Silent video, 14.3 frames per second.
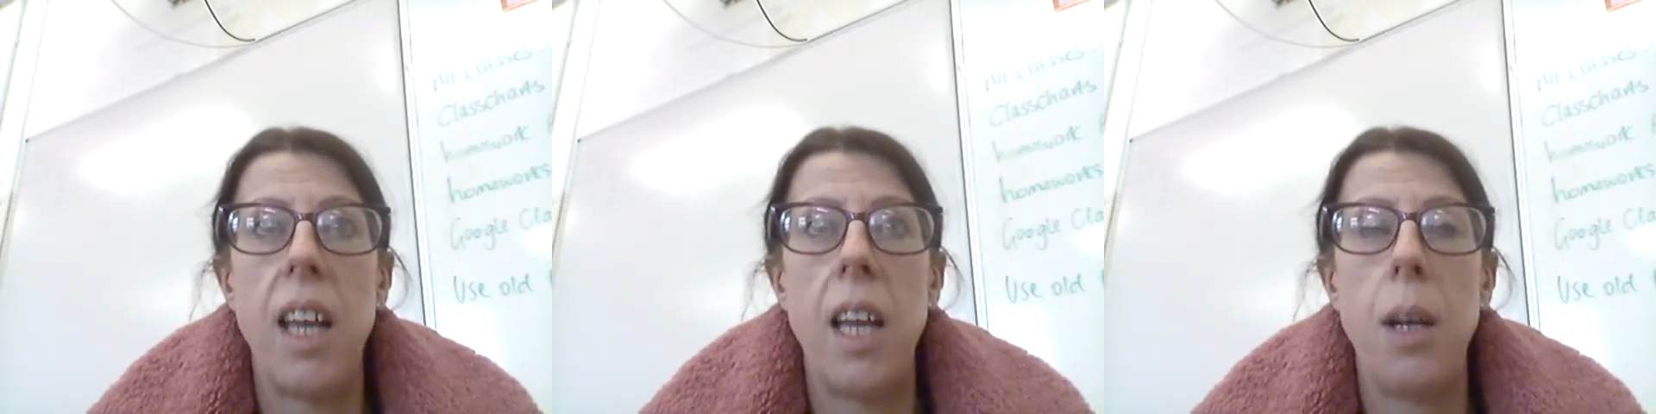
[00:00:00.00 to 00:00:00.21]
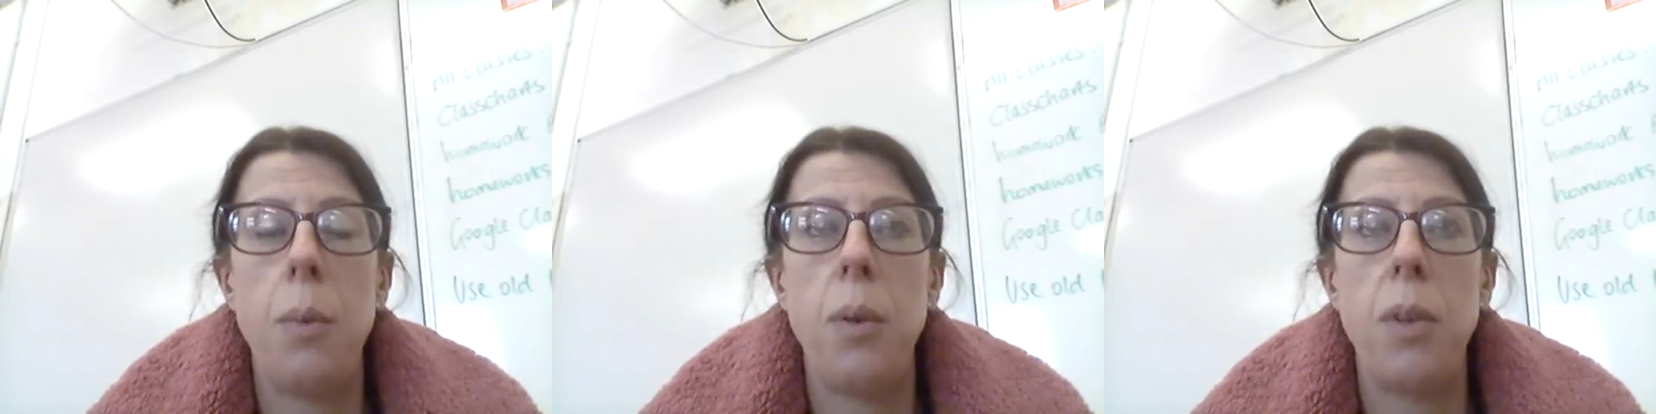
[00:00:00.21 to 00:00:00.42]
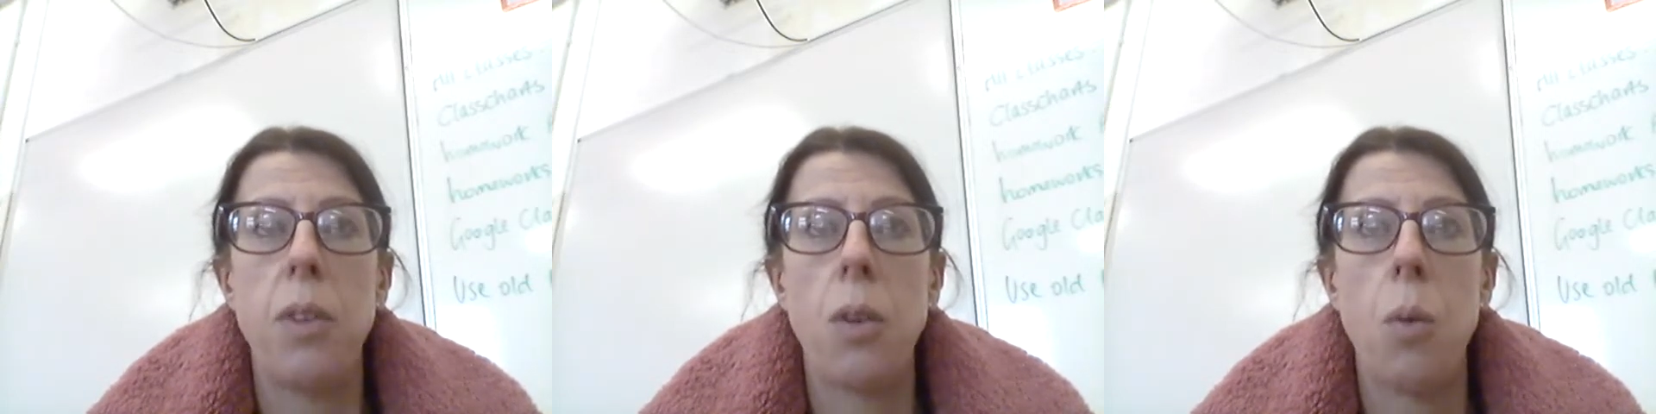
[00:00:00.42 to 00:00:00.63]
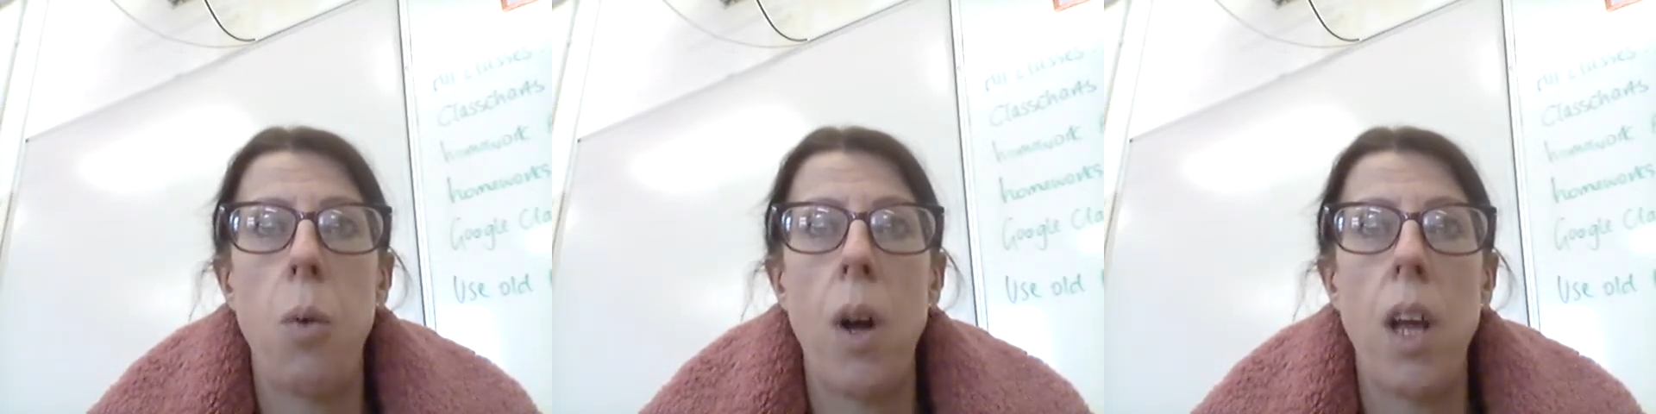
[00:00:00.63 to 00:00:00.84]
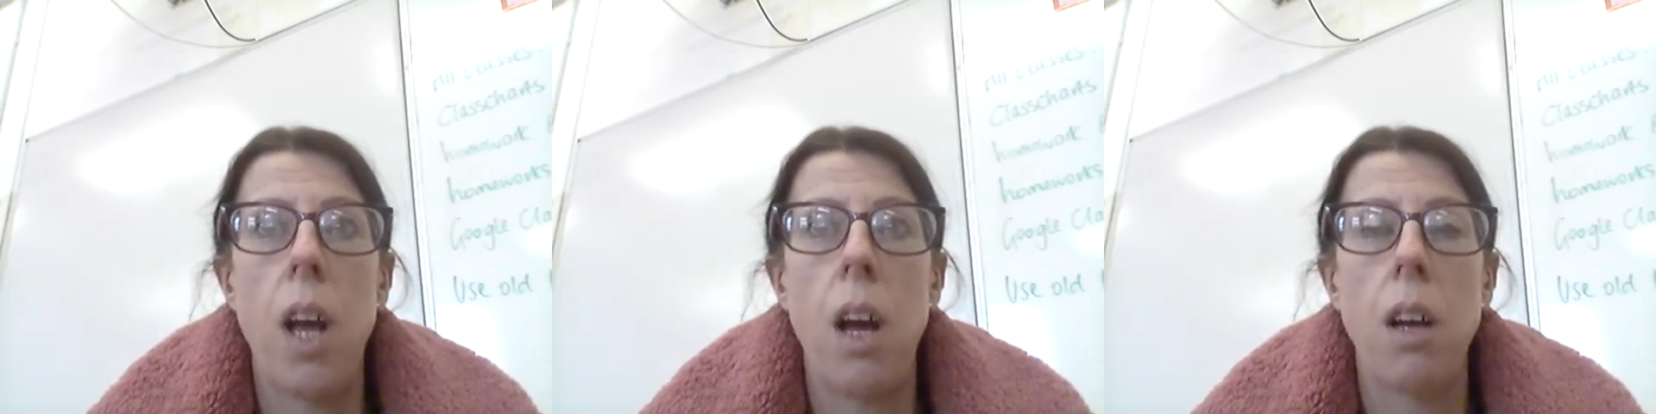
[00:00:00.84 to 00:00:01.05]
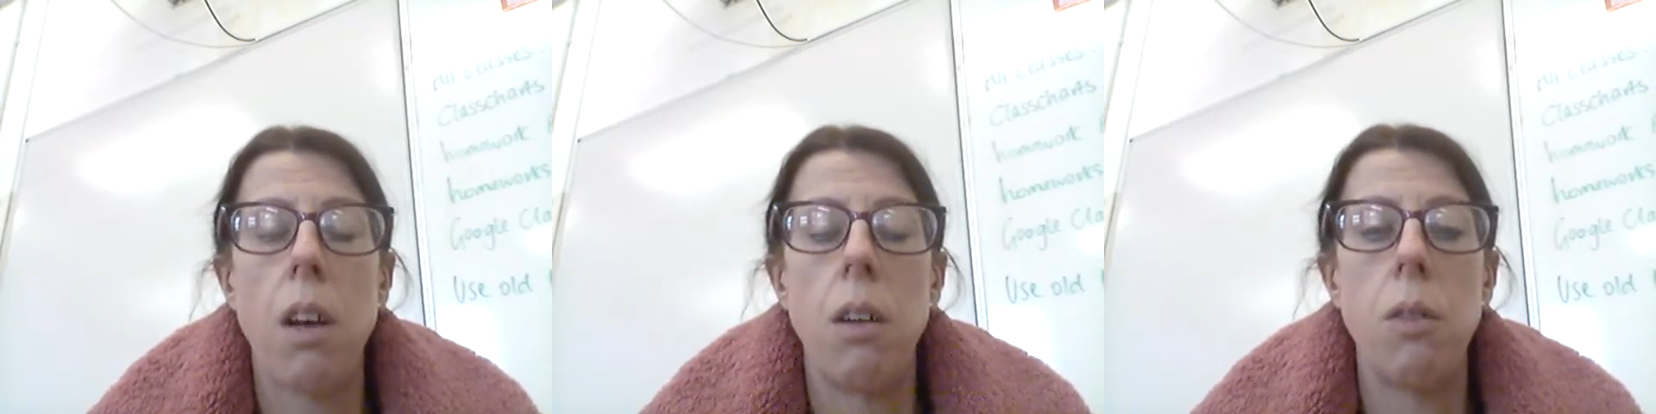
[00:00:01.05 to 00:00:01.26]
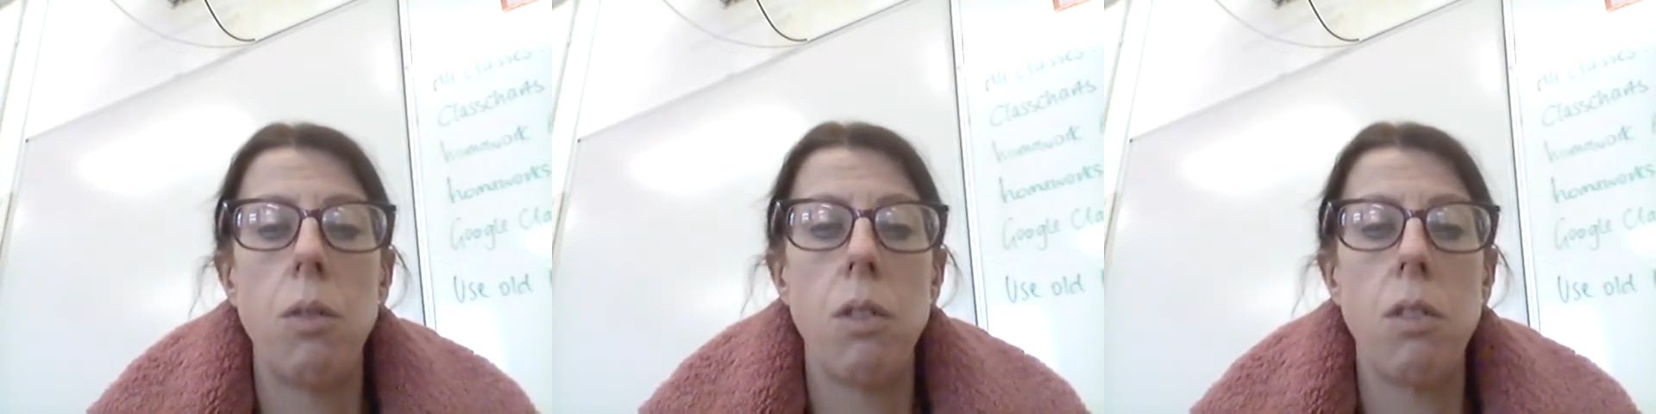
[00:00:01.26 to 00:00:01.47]
he was quite a
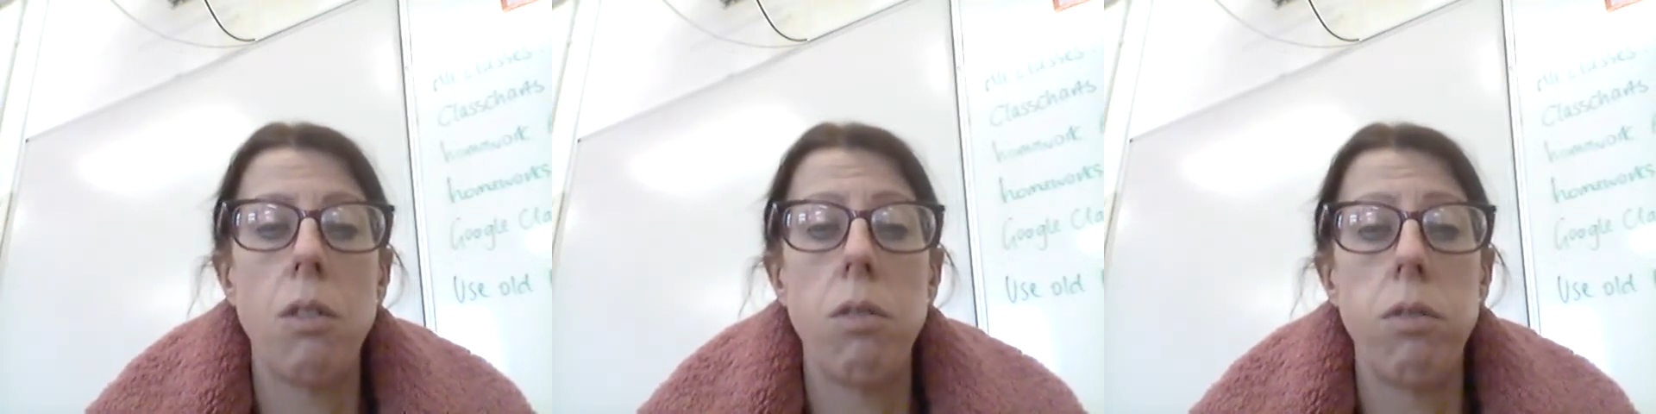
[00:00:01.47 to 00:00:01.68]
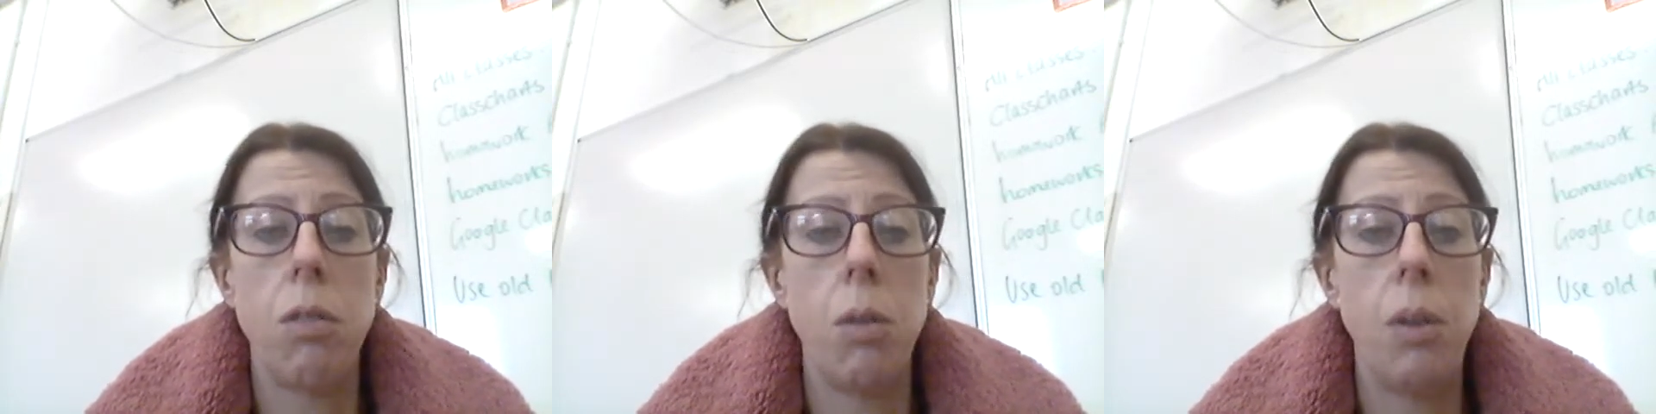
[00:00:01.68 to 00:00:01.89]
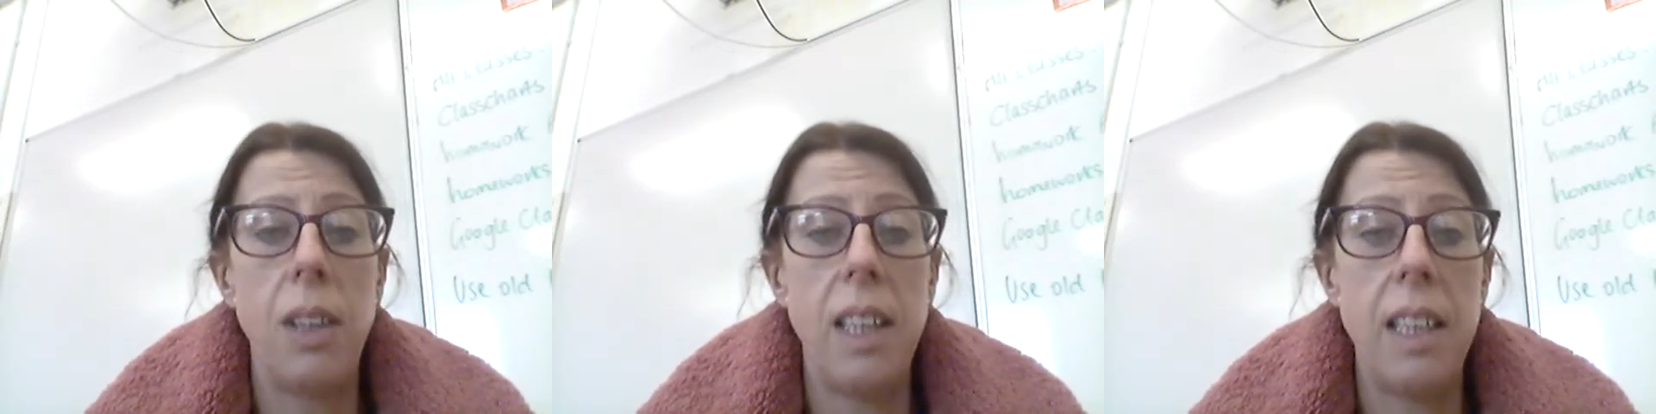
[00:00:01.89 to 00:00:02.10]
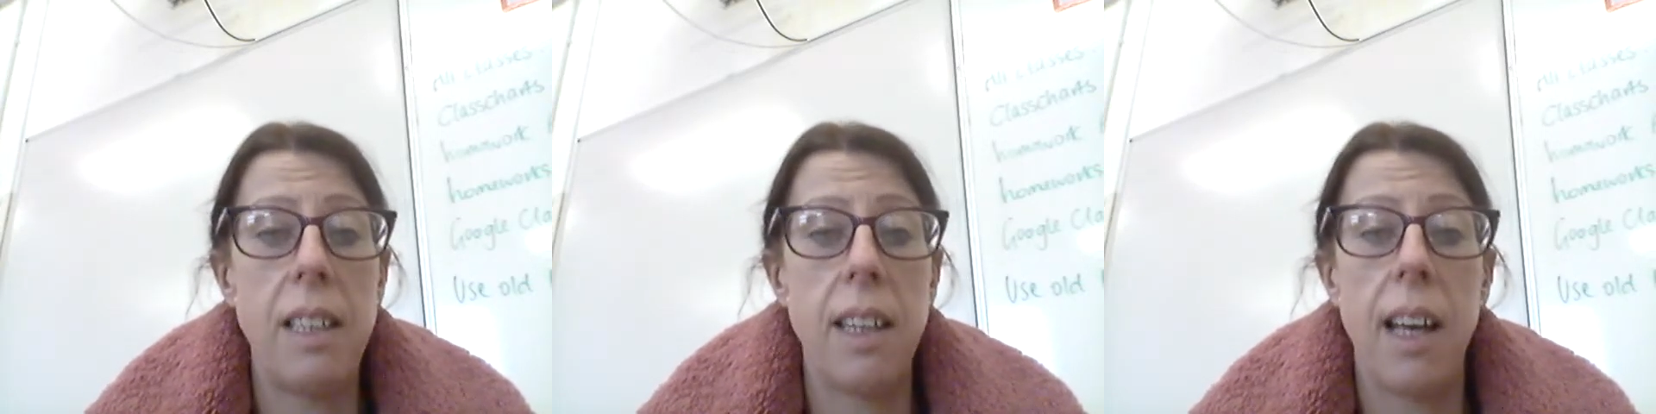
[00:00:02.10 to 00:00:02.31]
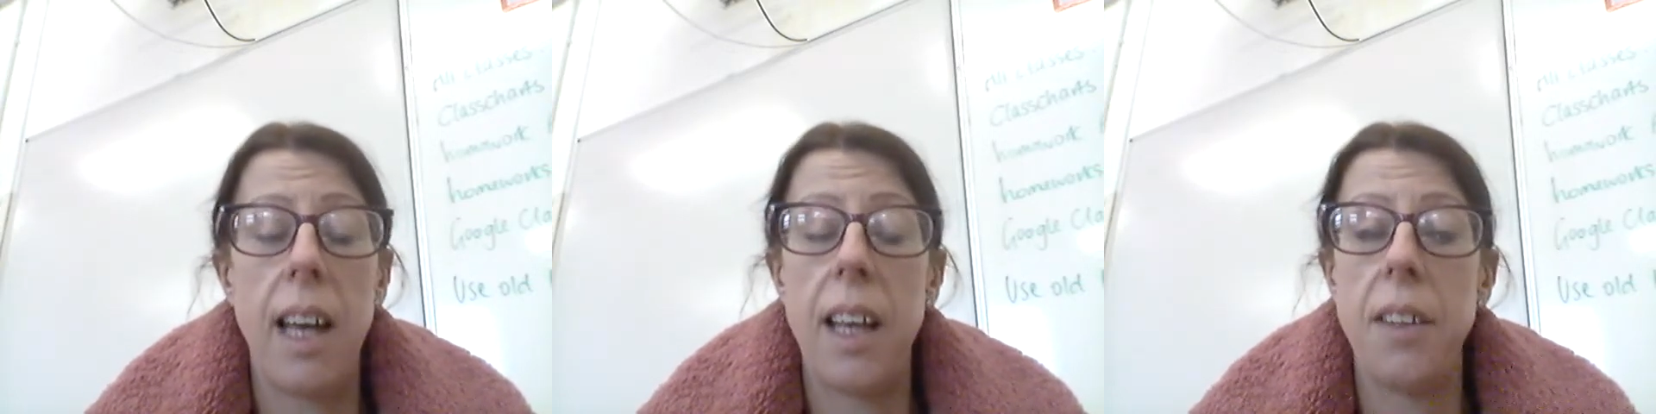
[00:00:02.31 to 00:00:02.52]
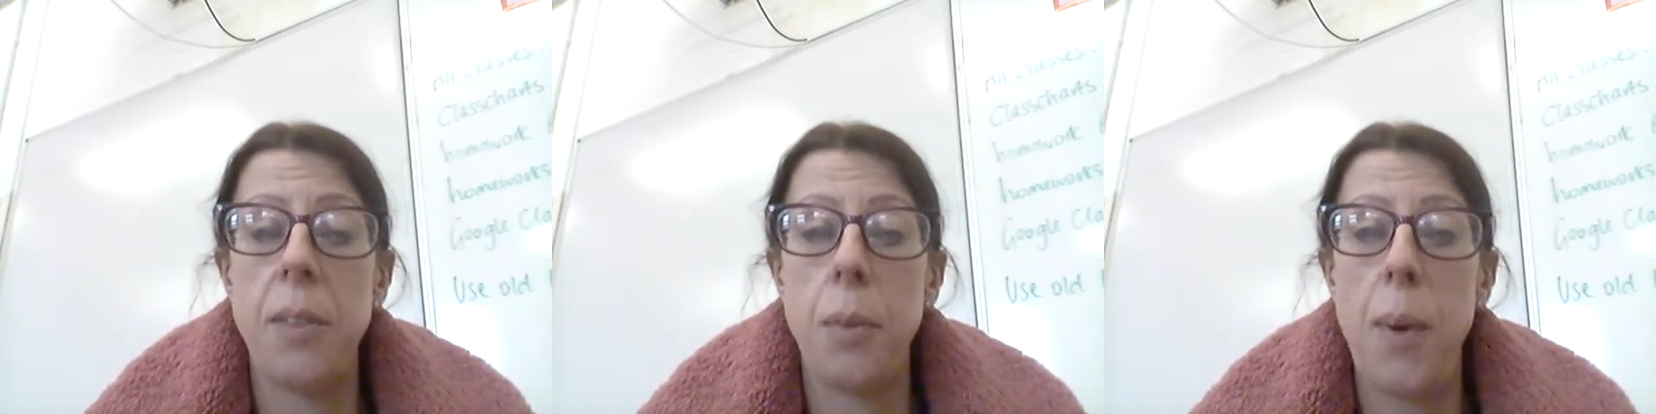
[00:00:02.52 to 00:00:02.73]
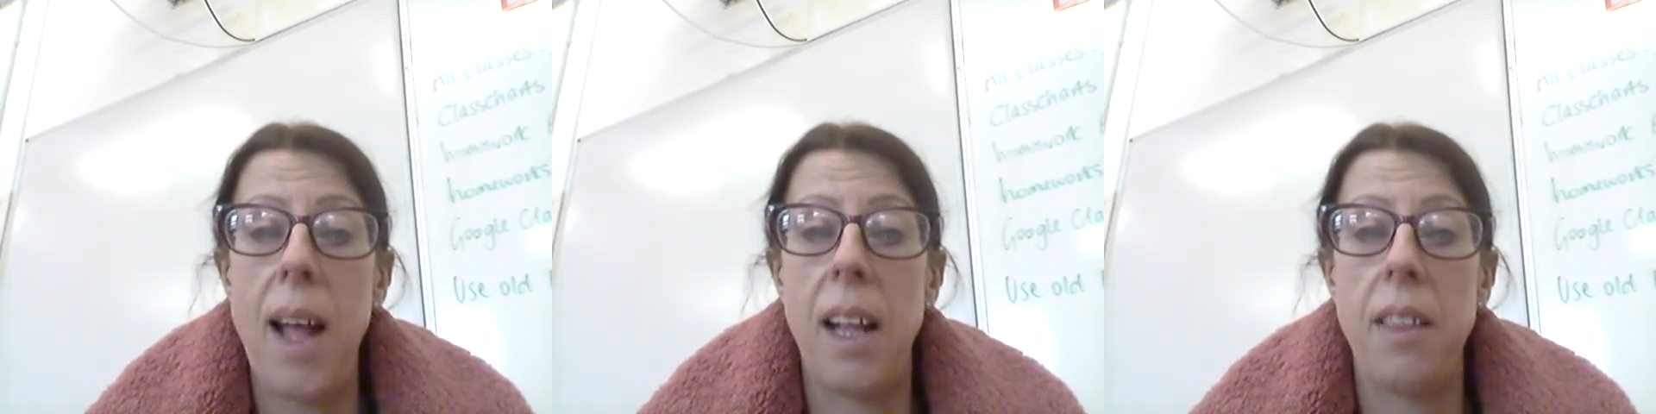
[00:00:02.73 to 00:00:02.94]
cold and cruel leader as
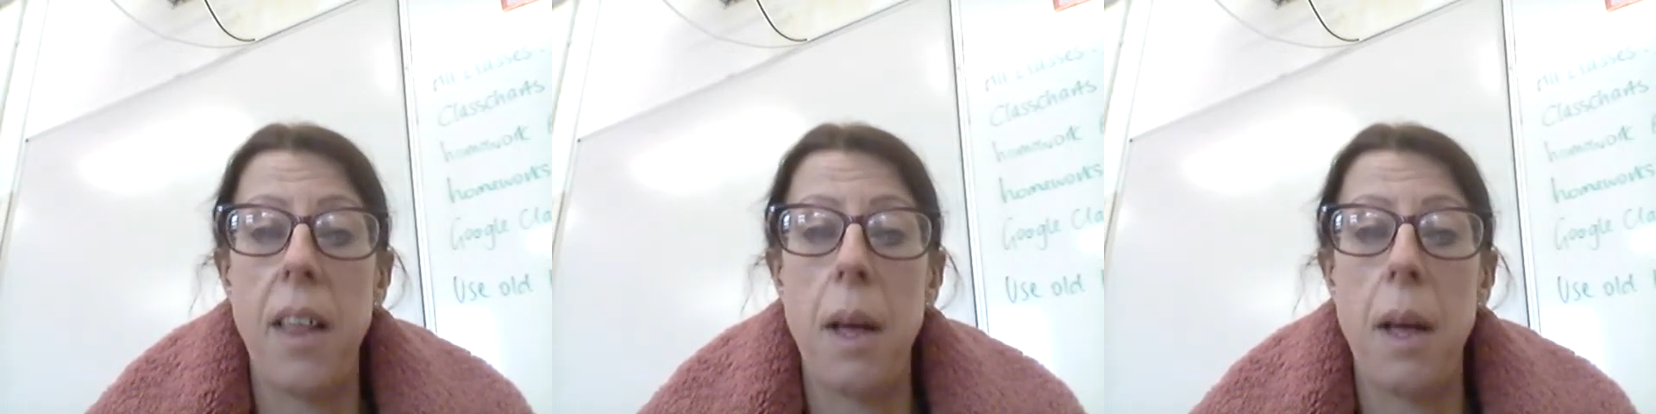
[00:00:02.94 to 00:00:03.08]
well.